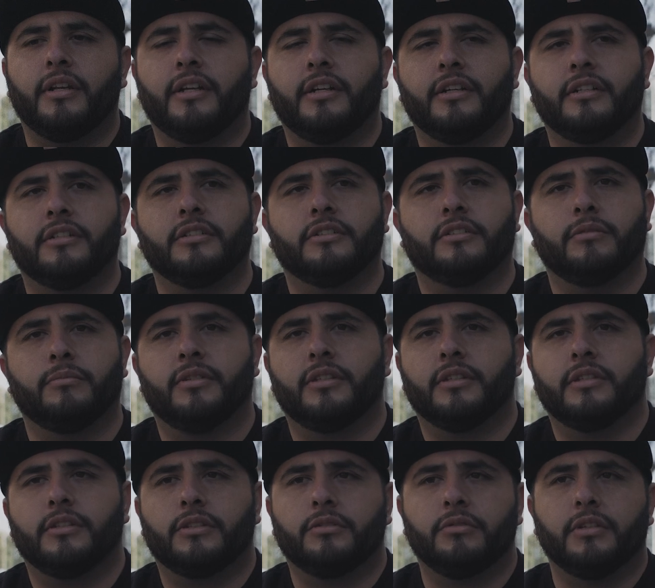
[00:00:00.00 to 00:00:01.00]
here just to be
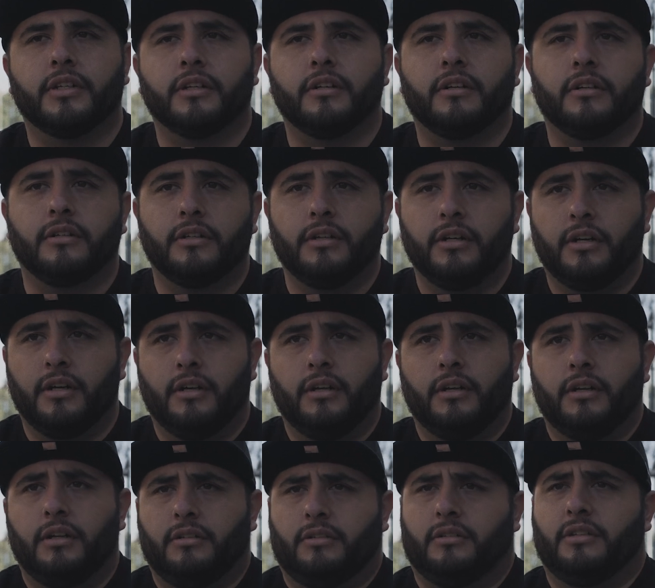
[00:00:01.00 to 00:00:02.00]
this tweaker
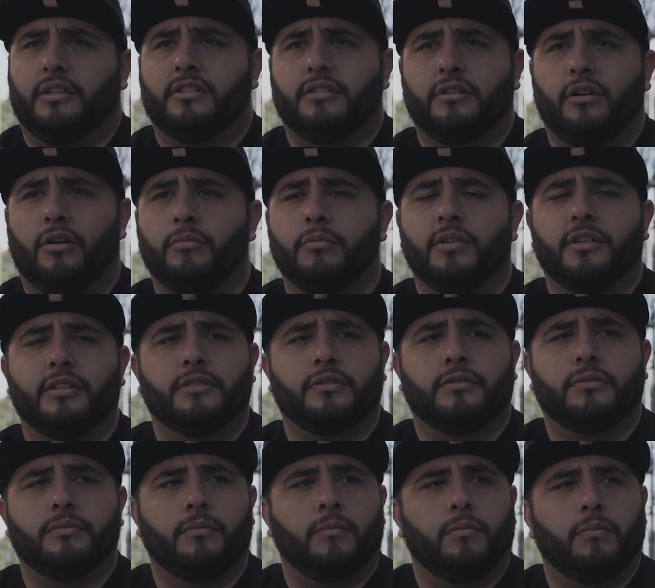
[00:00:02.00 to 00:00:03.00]
of this homeless,